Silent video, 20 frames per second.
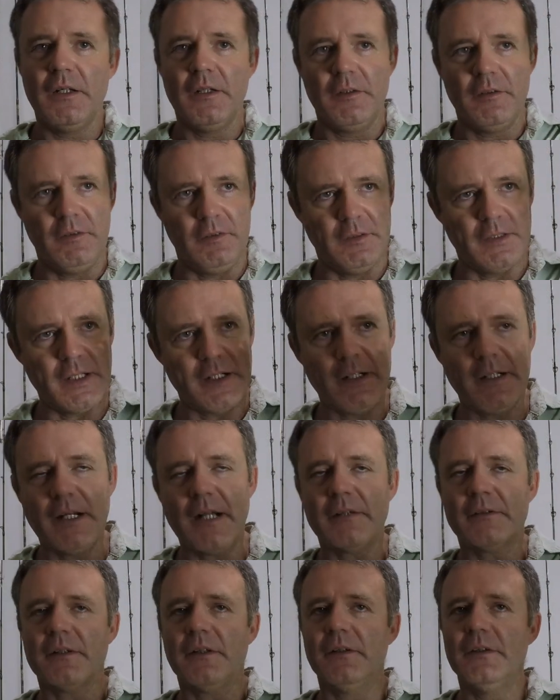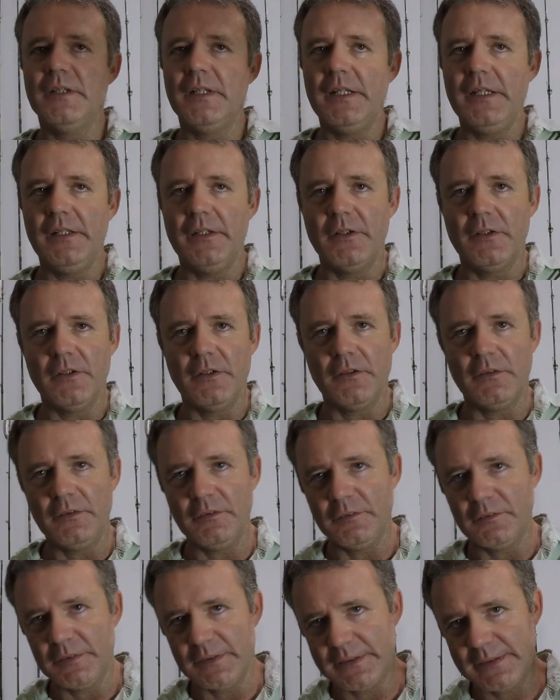letting out the
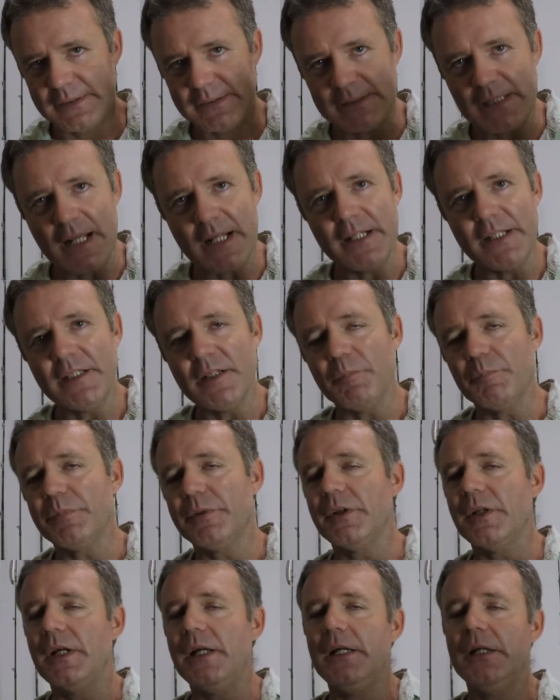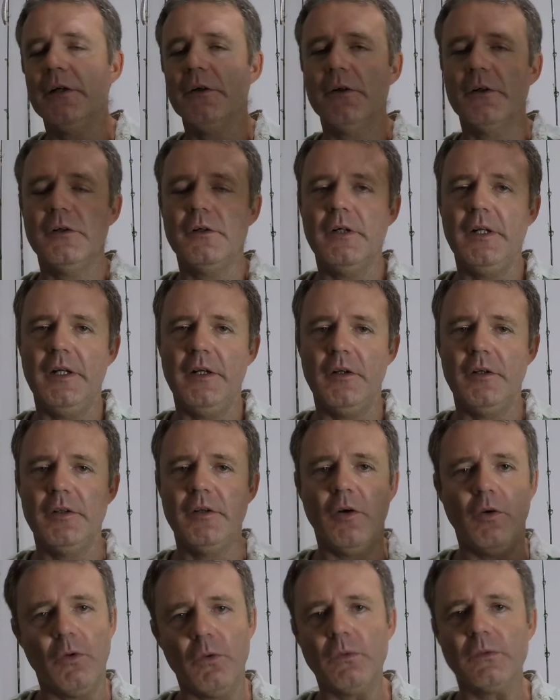leader, setting the planer, and
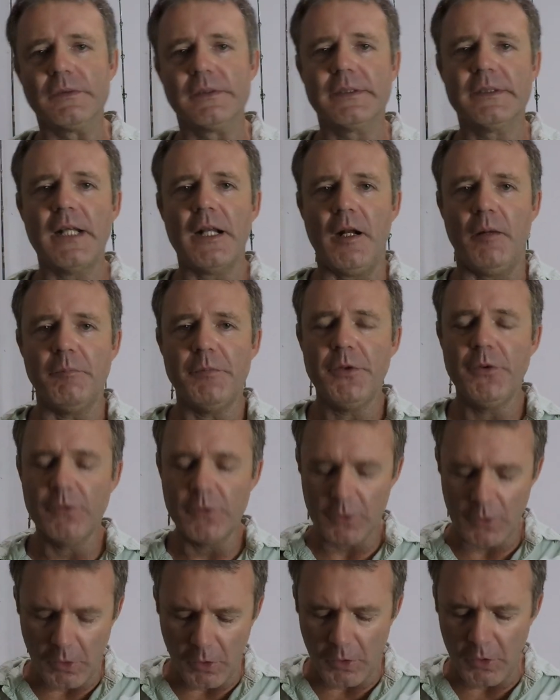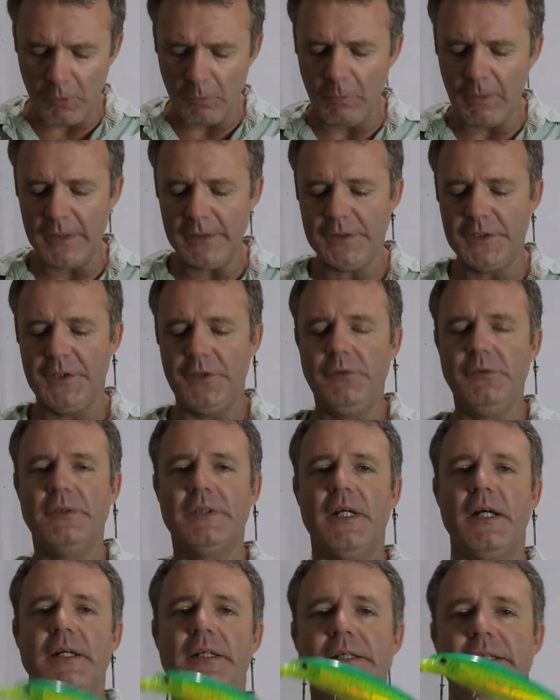the whole setup. You can always
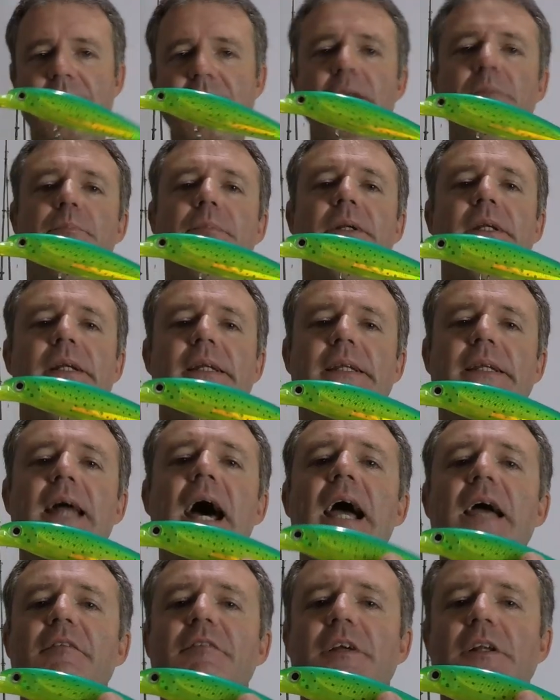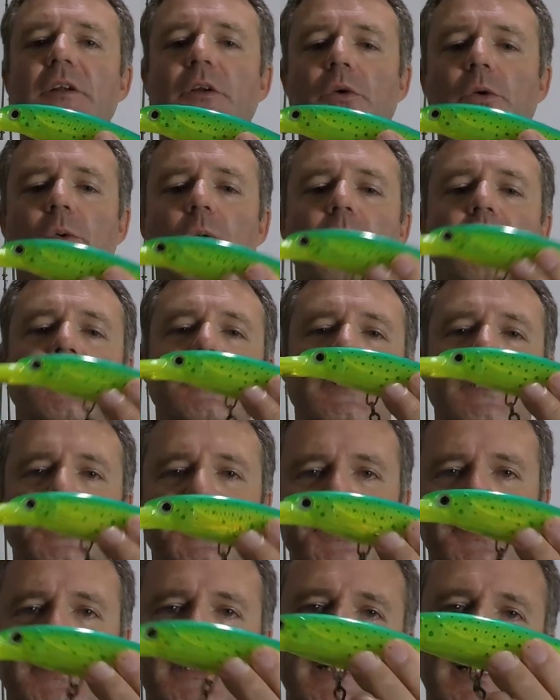use a deep diving lure
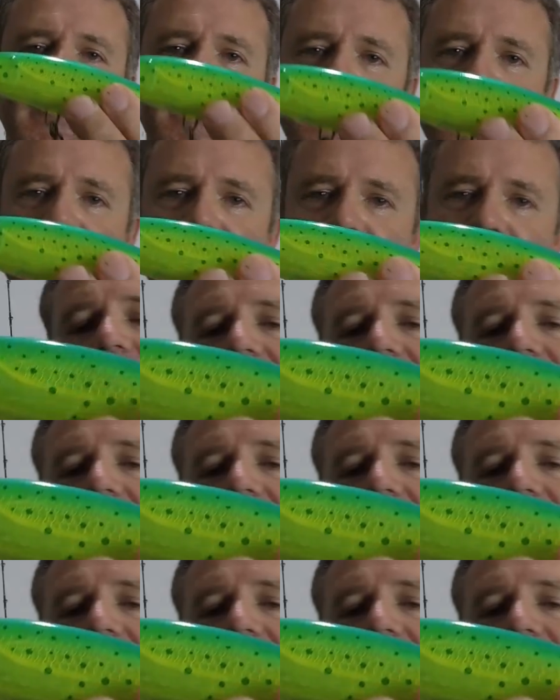such as this.